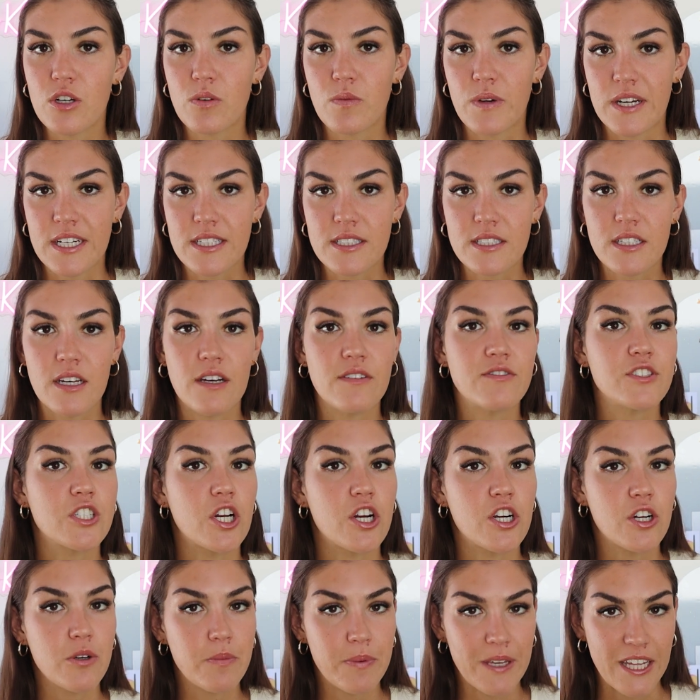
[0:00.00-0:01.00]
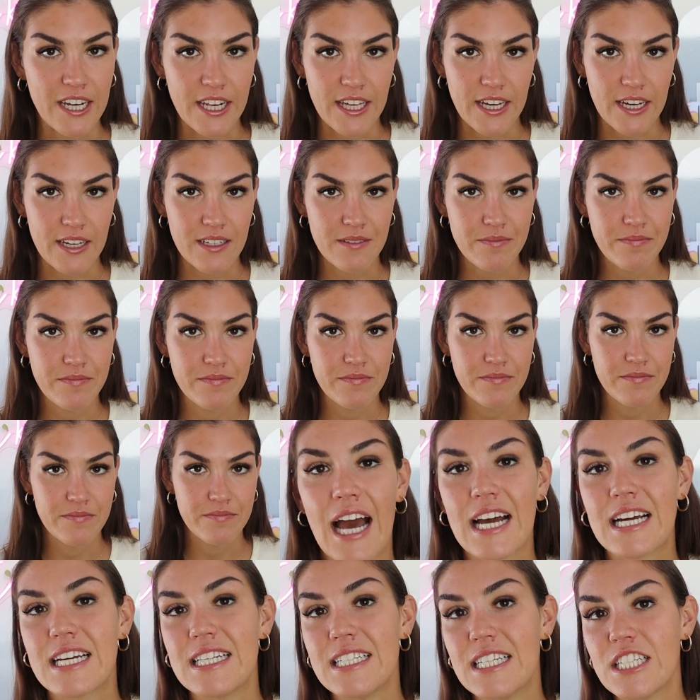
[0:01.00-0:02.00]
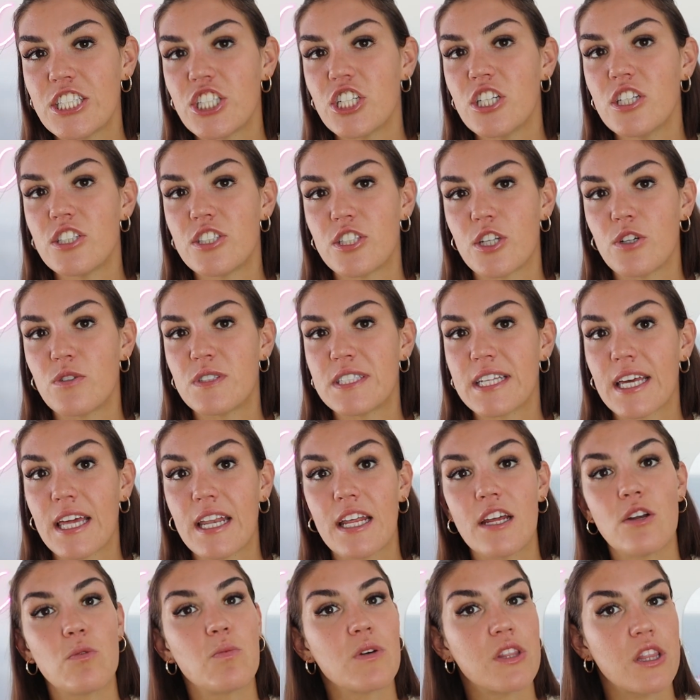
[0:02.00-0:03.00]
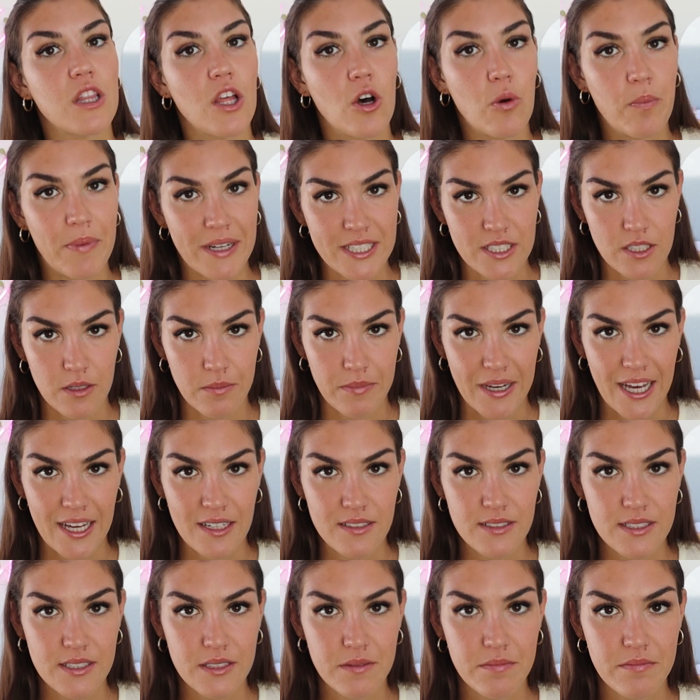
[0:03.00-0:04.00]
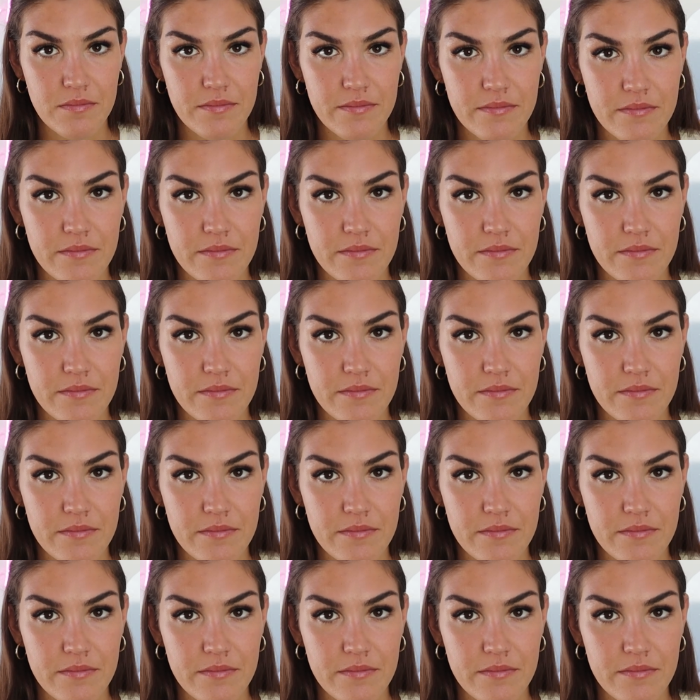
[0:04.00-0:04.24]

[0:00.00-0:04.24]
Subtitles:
your risk of sarcopenia, a condition associated with low muscle mass.